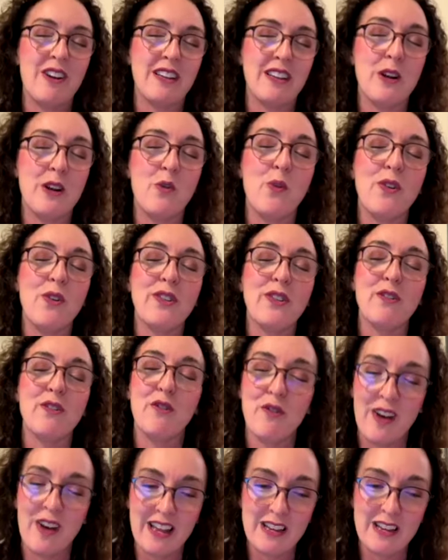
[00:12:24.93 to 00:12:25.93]
Later, Was it
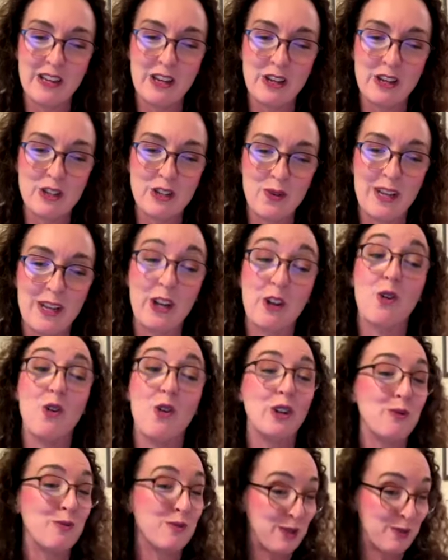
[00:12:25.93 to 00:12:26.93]
fun doing a
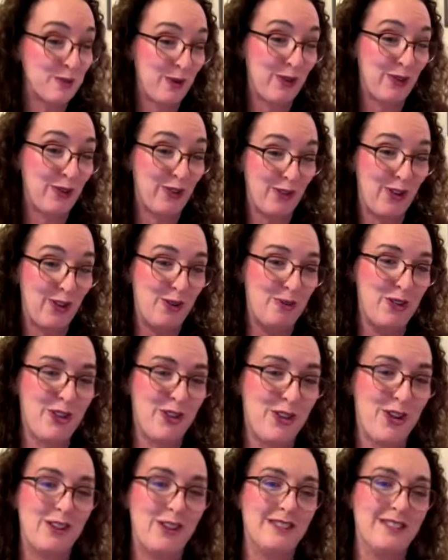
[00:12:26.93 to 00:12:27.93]
call and response song with
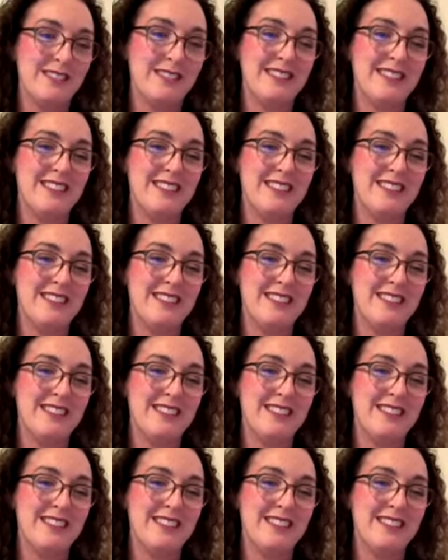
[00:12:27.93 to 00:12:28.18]
Col?